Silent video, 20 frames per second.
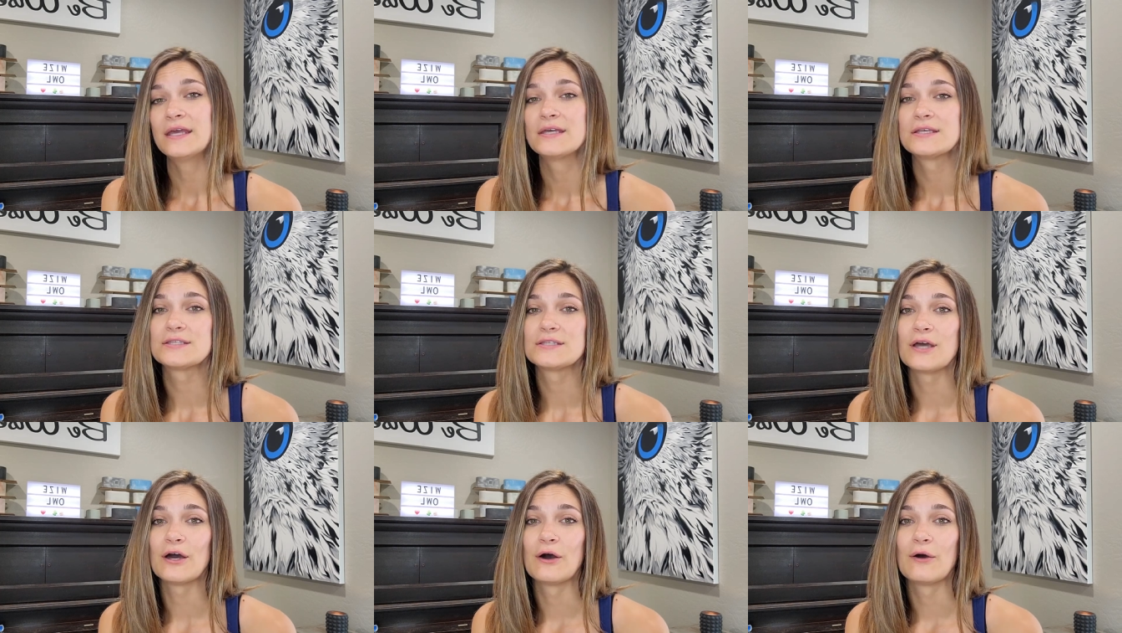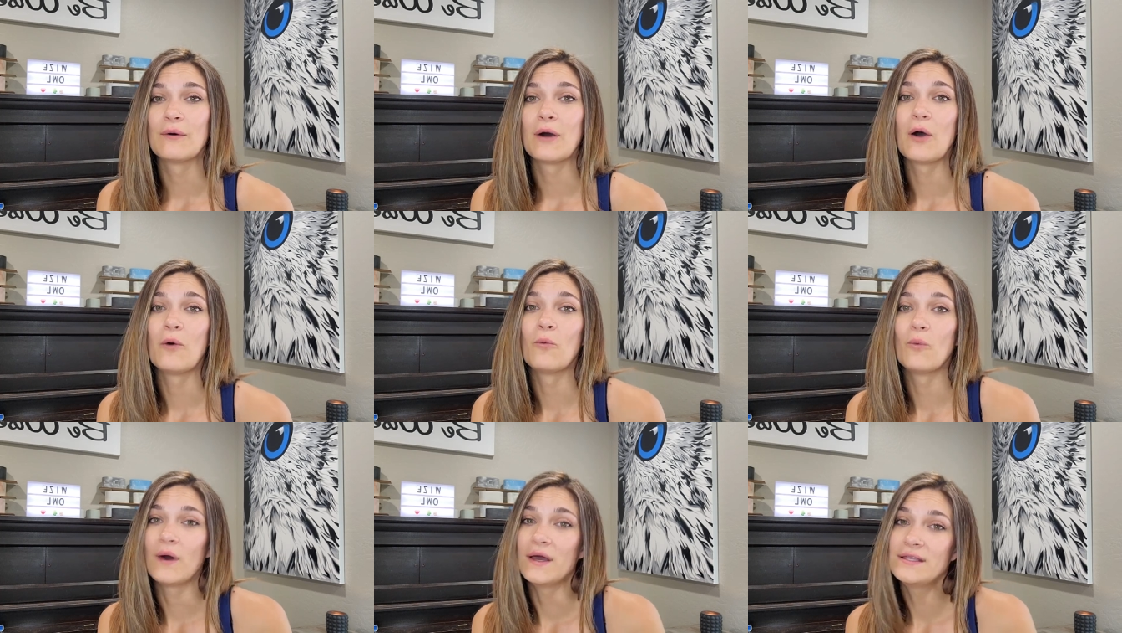
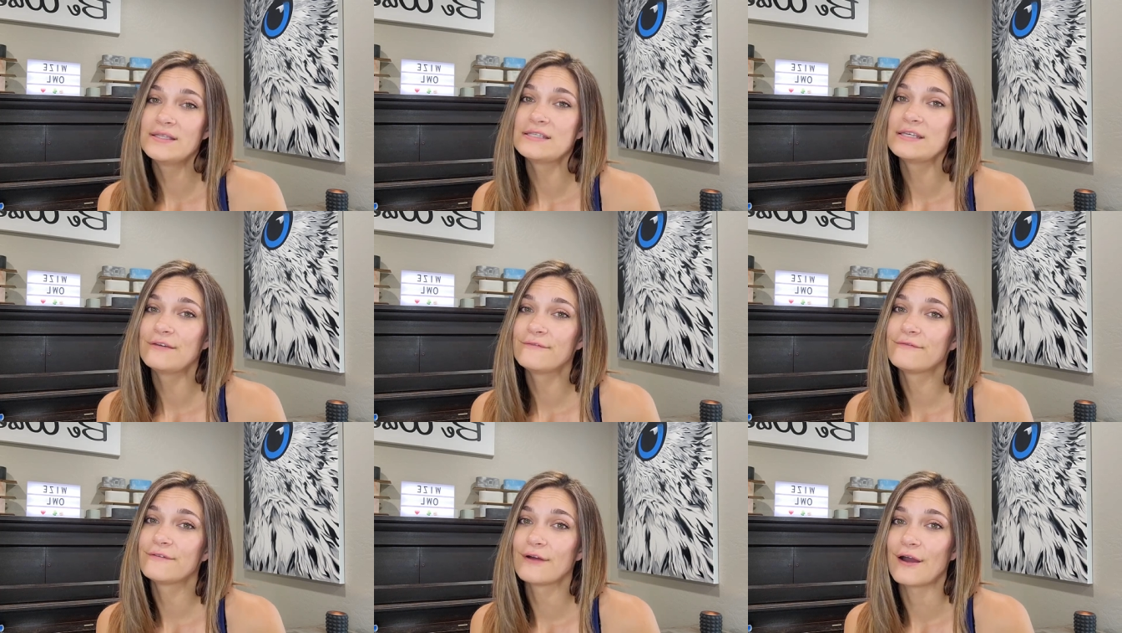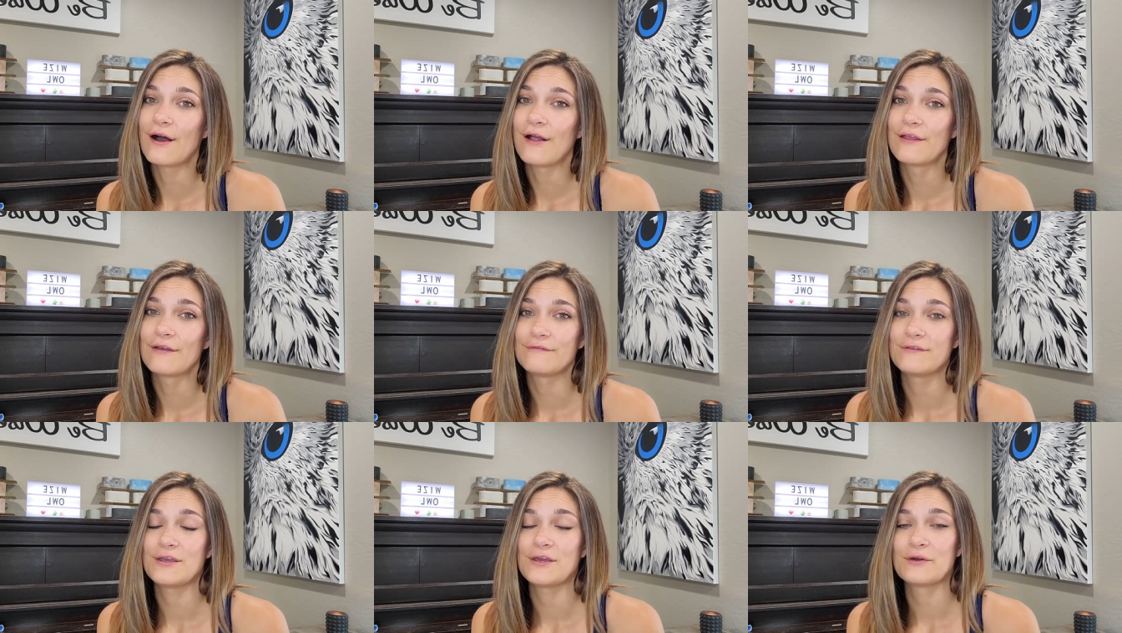So one tip for all
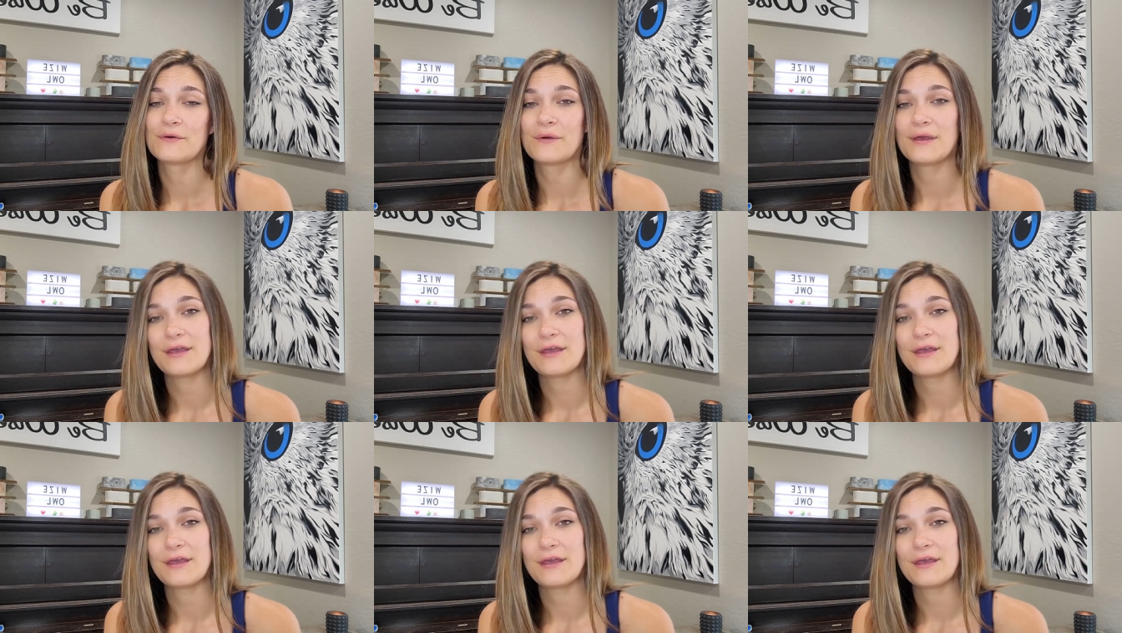of you,